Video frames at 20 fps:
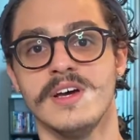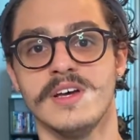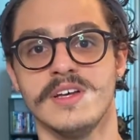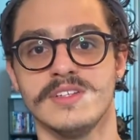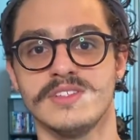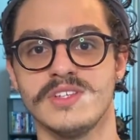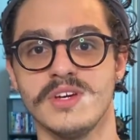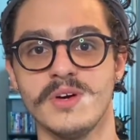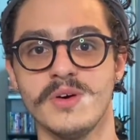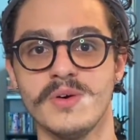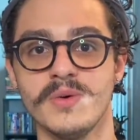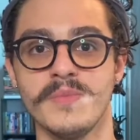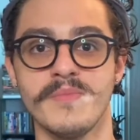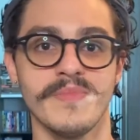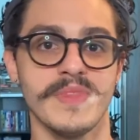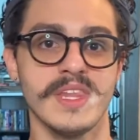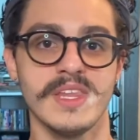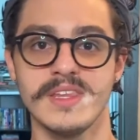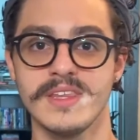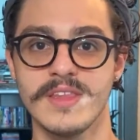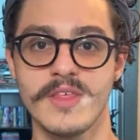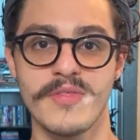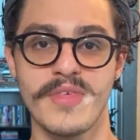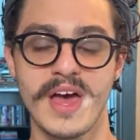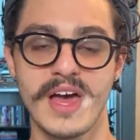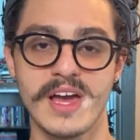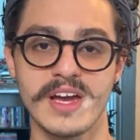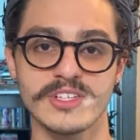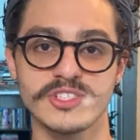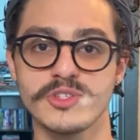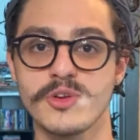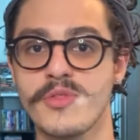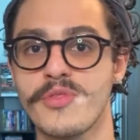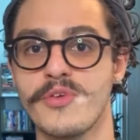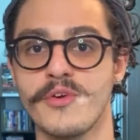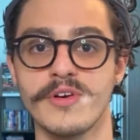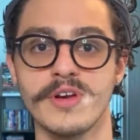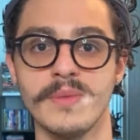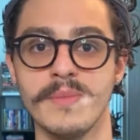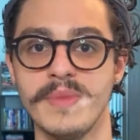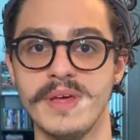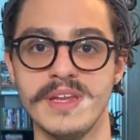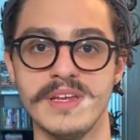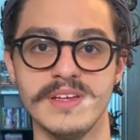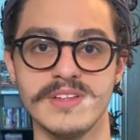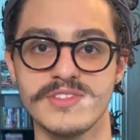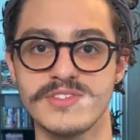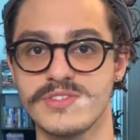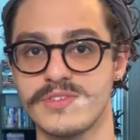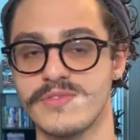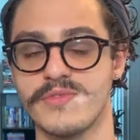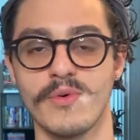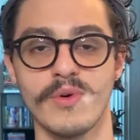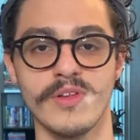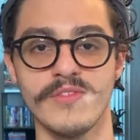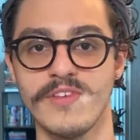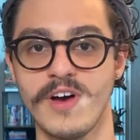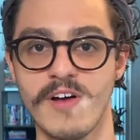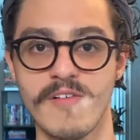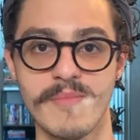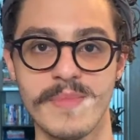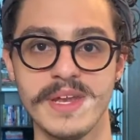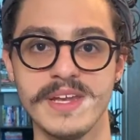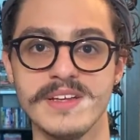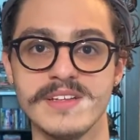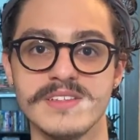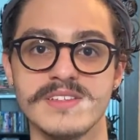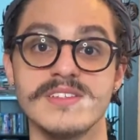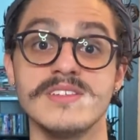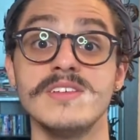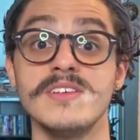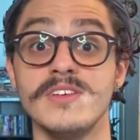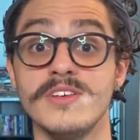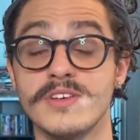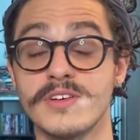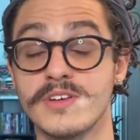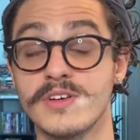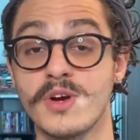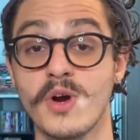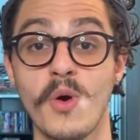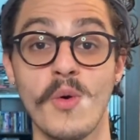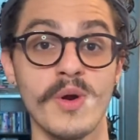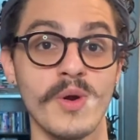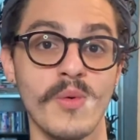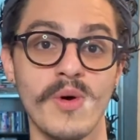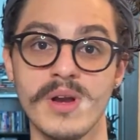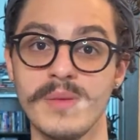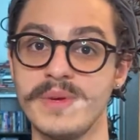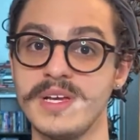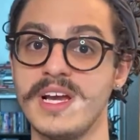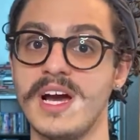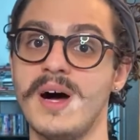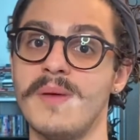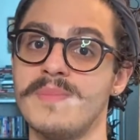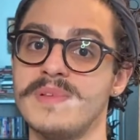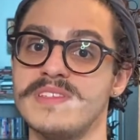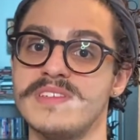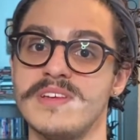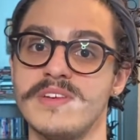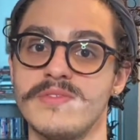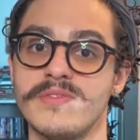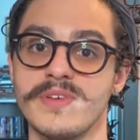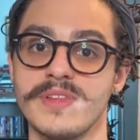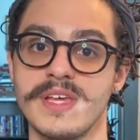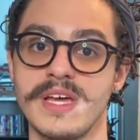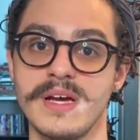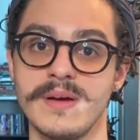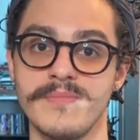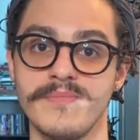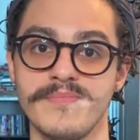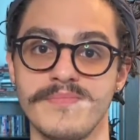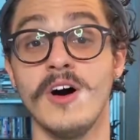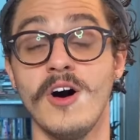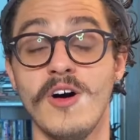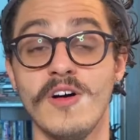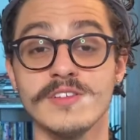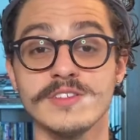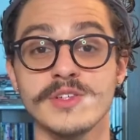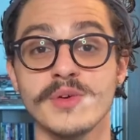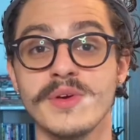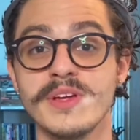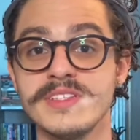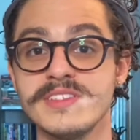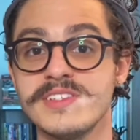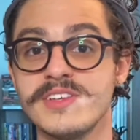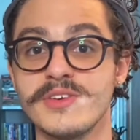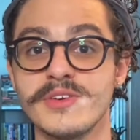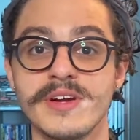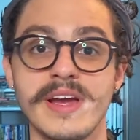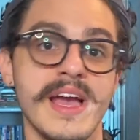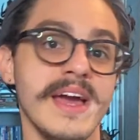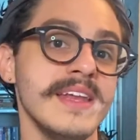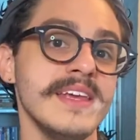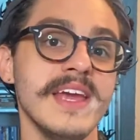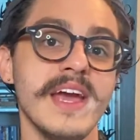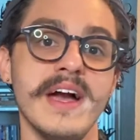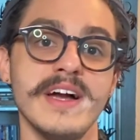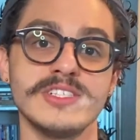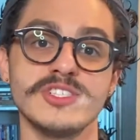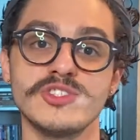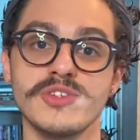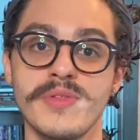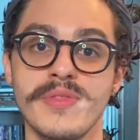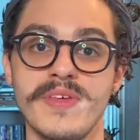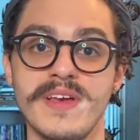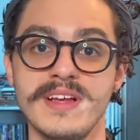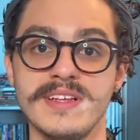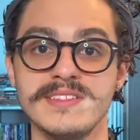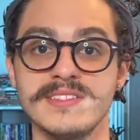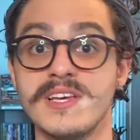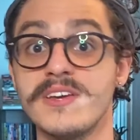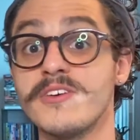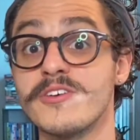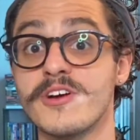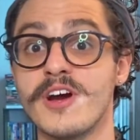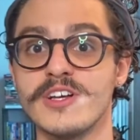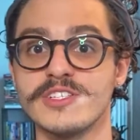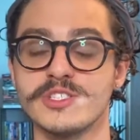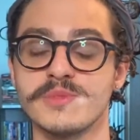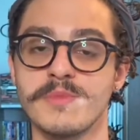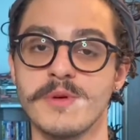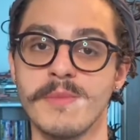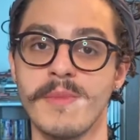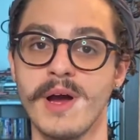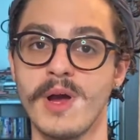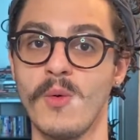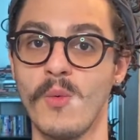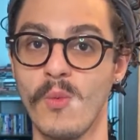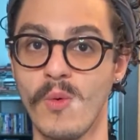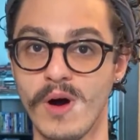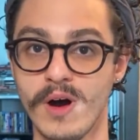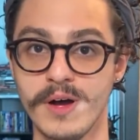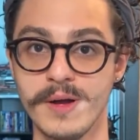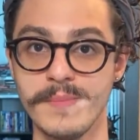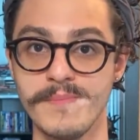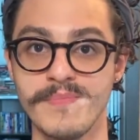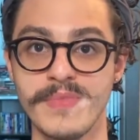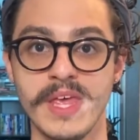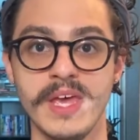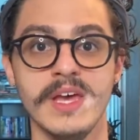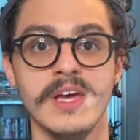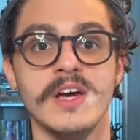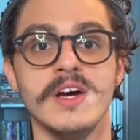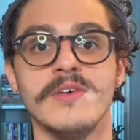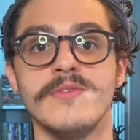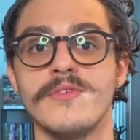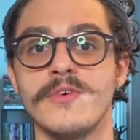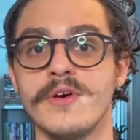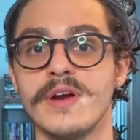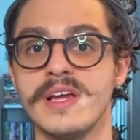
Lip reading: So that extra 30 minutes or 45 minutes, you're going to want to be compensated for that. Also consider any extra things that your customer might want. For